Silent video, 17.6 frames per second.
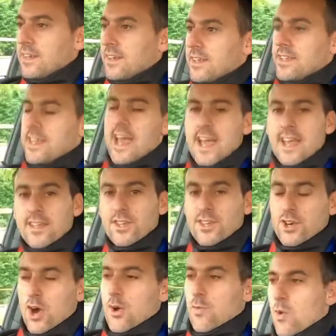Yeah,
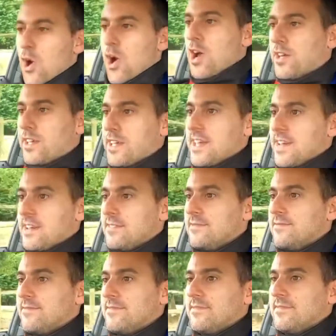you got to work it,
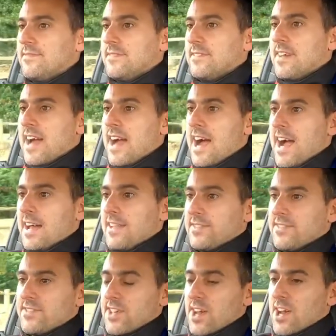
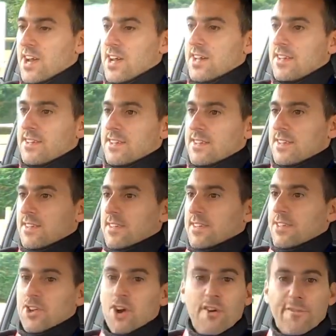and
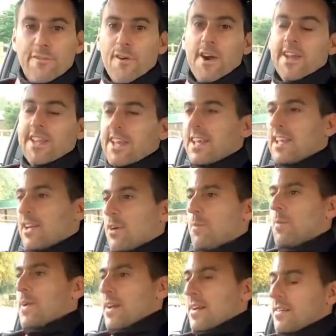you got to fight it a little
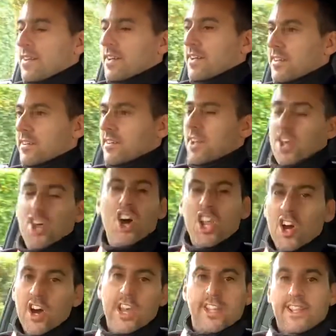bit, and I
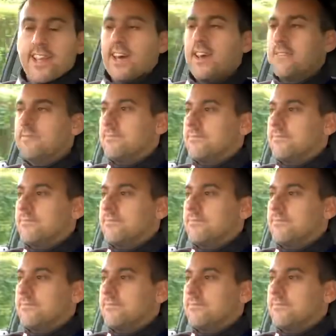like that.